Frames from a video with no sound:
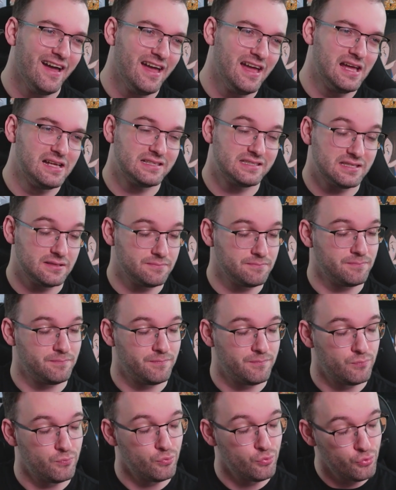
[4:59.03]
some
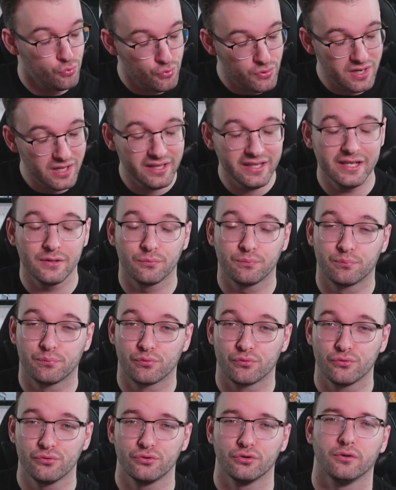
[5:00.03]
really
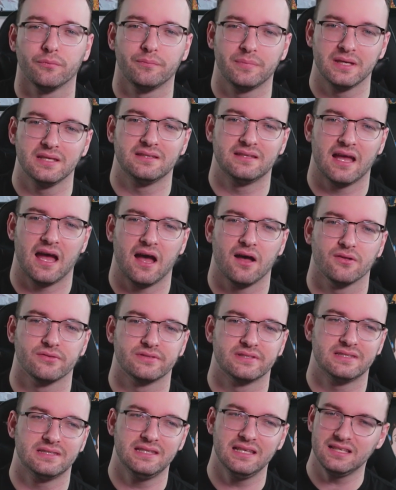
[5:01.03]
brutal beatdowns,
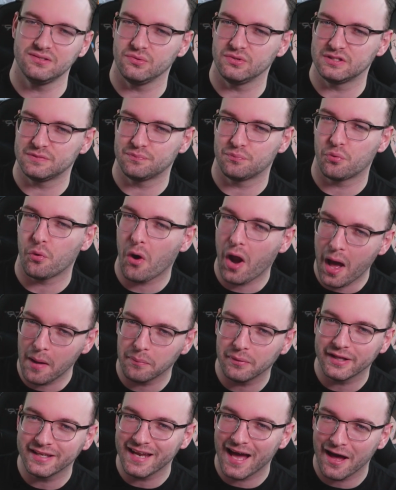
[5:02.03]
this one's
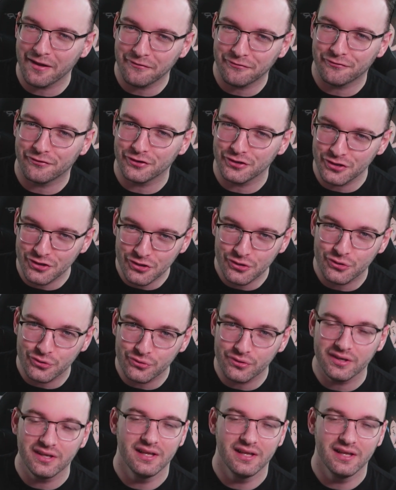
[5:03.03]
probably not for you,